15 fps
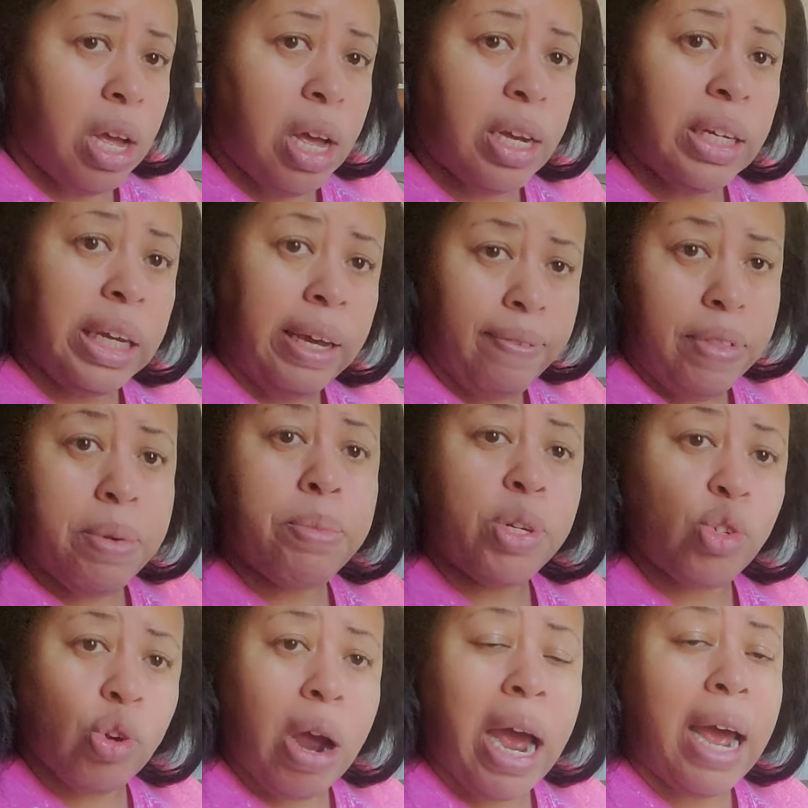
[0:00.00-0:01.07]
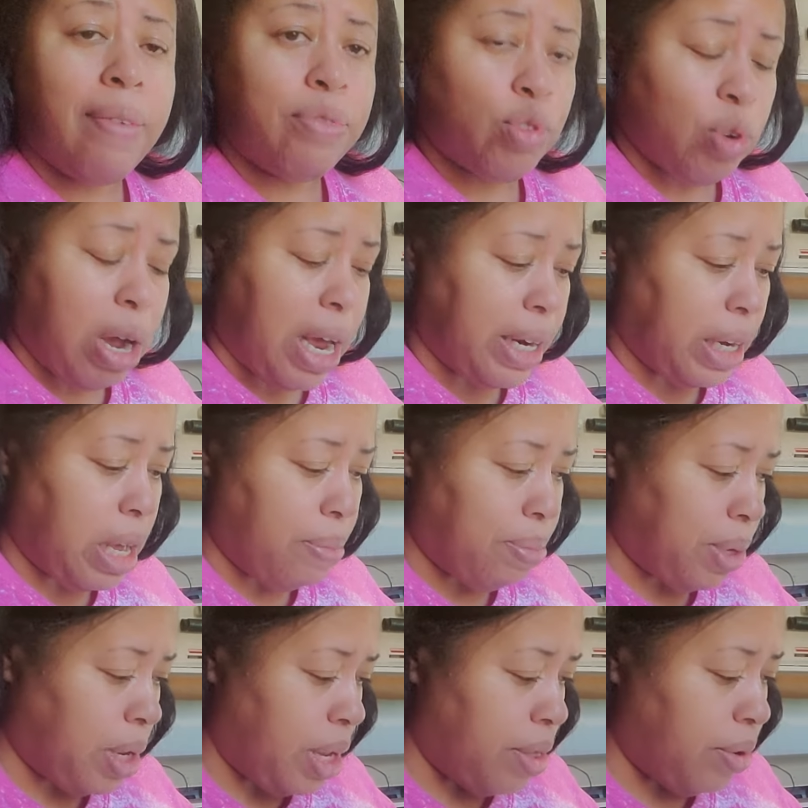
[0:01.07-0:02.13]
give them a try. I've tried a couple
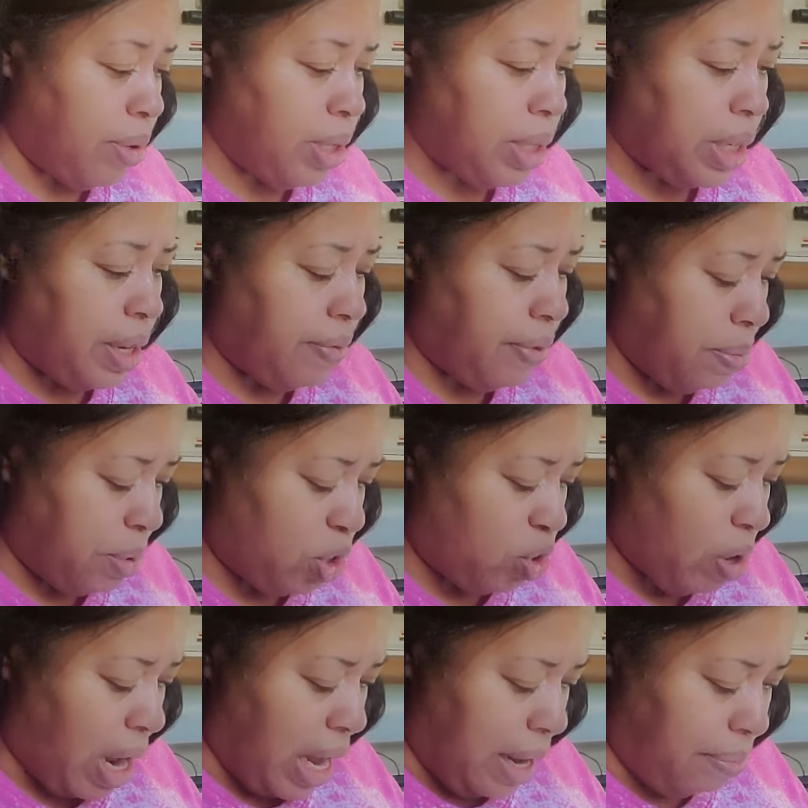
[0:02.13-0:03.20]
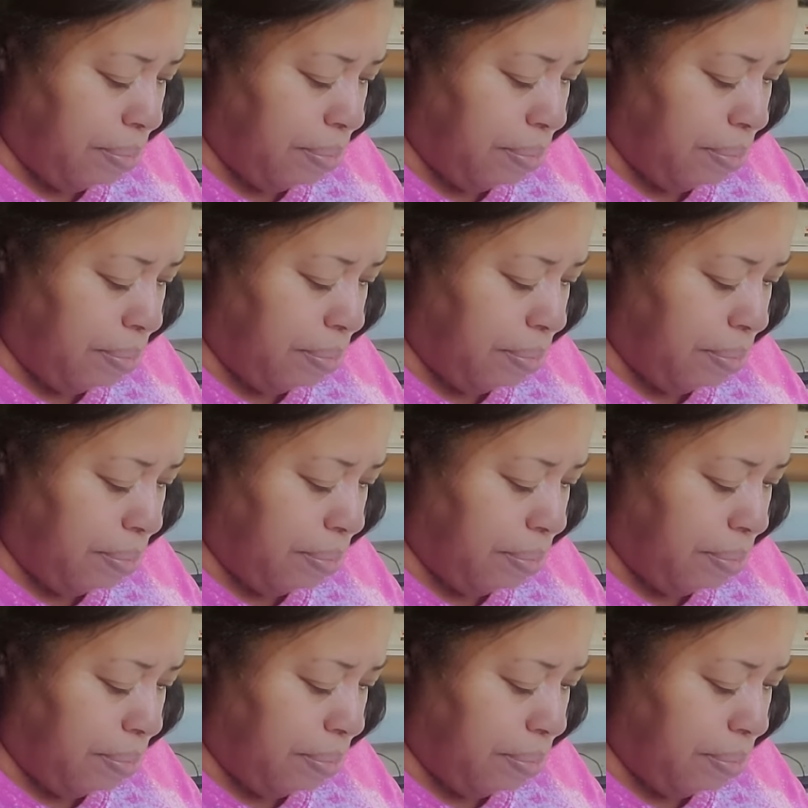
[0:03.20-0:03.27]
of others, give them a try.